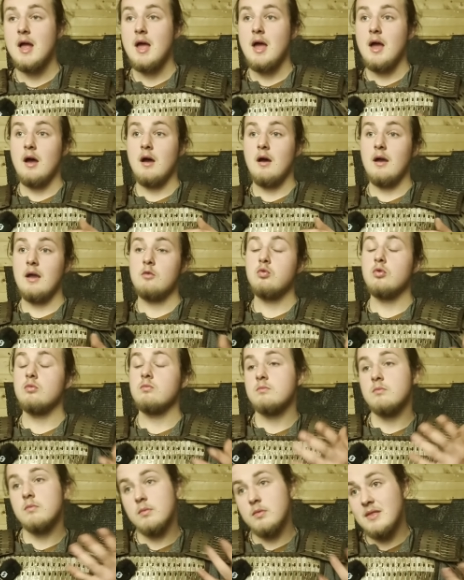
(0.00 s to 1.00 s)

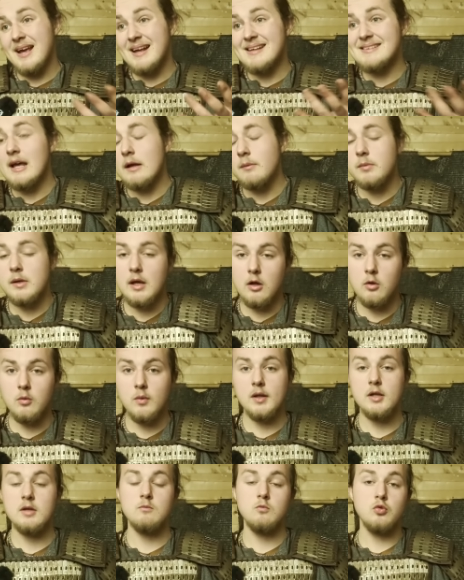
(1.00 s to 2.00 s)
The exact material
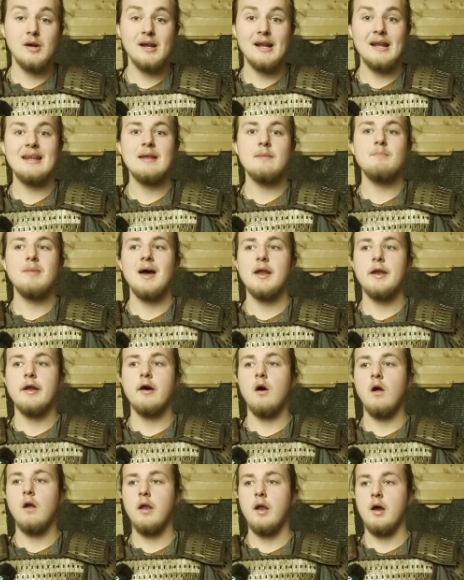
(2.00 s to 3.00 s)
will really depend
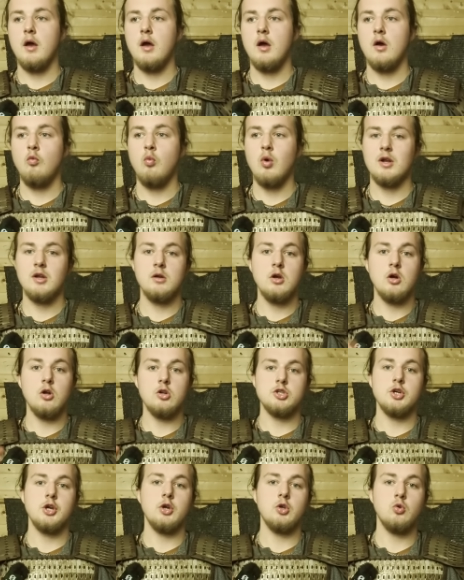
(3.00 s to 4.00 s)
on what
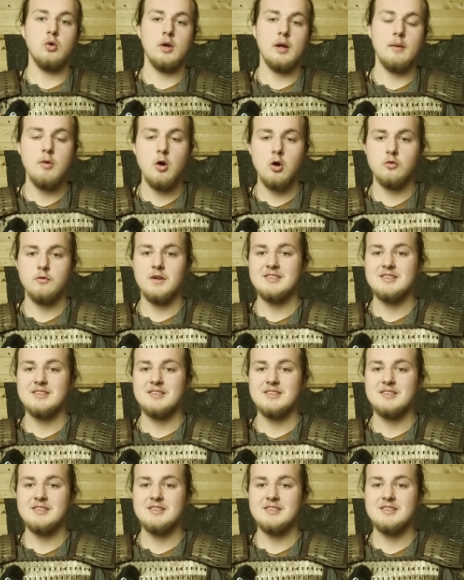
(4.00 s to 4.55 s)
culture you're talking about.